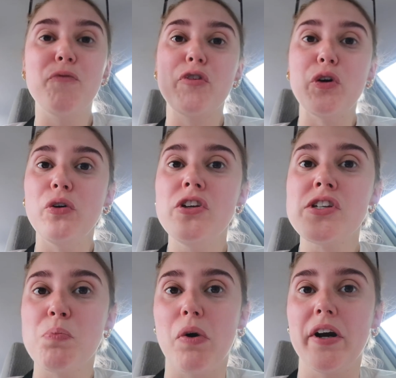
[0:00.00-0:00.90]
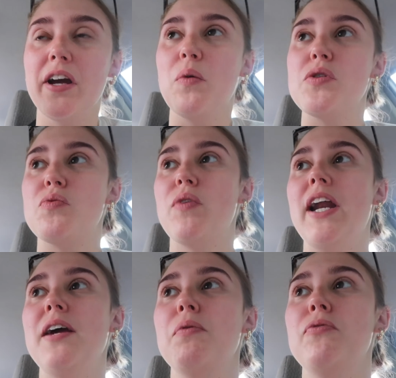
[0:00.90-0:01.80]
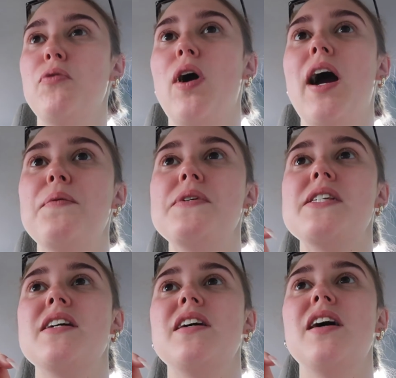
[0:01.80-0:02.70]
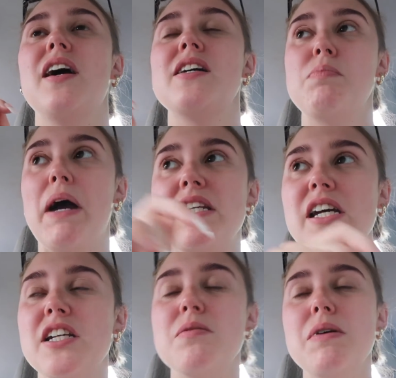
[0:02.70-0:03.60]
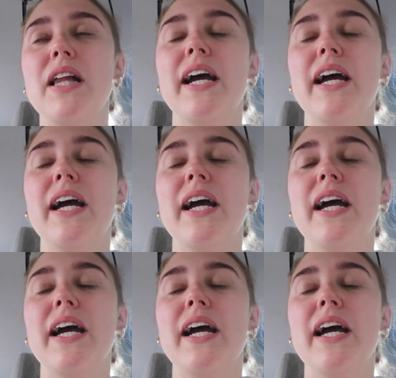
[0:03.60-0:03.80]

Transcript: food this morning was ready before I was expecting it to be.